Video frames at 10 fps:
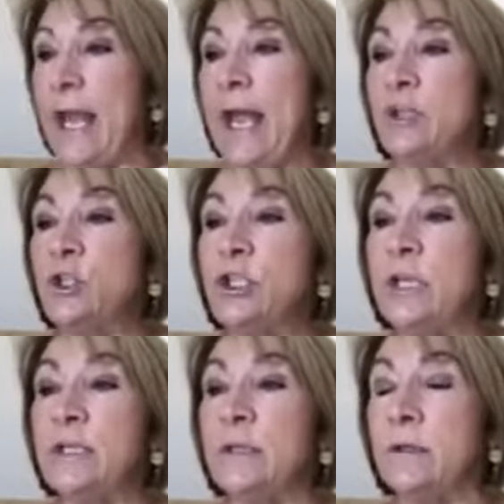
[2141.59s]
And
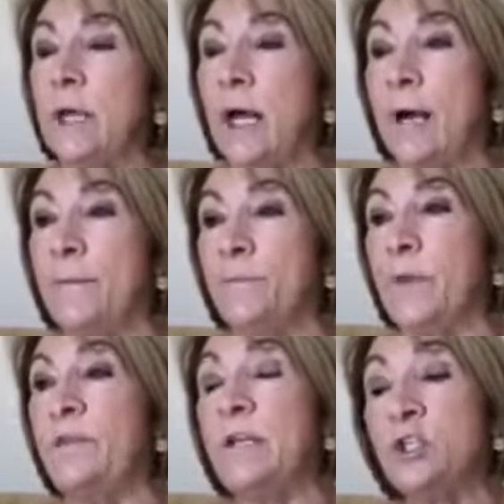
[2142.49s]
she the um,
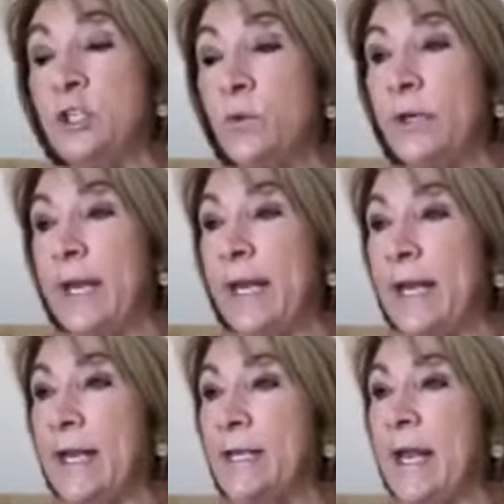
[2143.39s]
and then she went
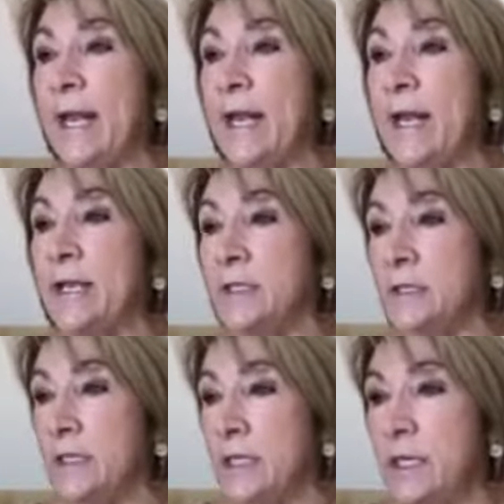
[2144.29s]
ahead
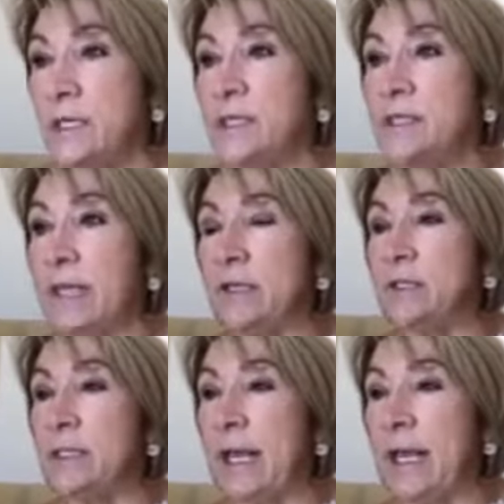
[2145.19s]
and
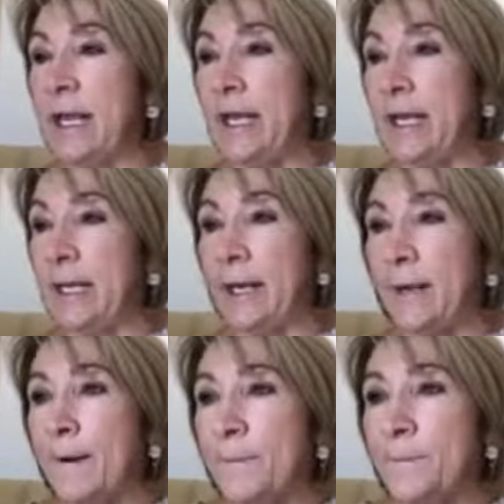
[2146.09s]
sent a
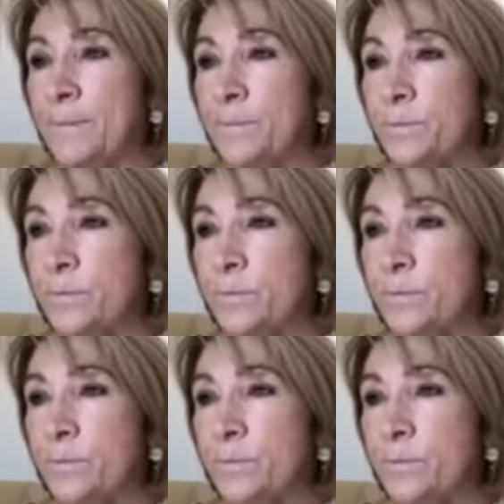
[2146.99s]
um,